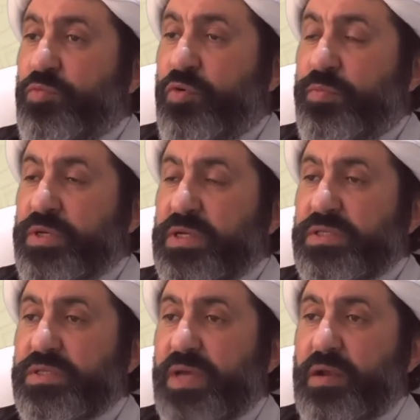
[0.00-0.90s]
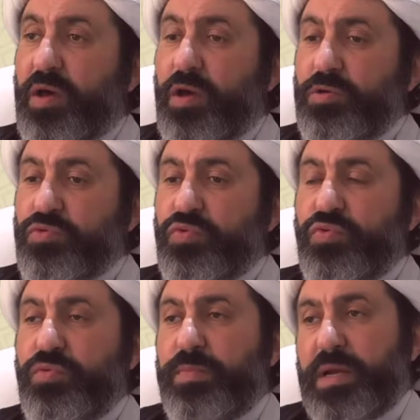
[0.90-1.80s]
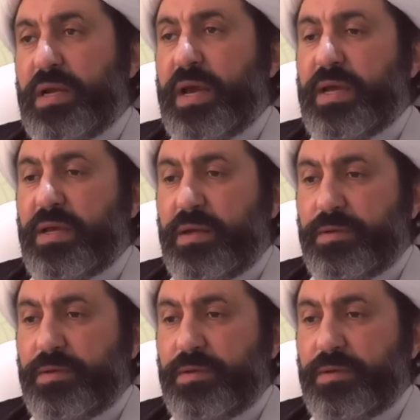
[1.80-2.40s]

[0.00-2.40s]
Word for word: mu'minin salatuhu billayl.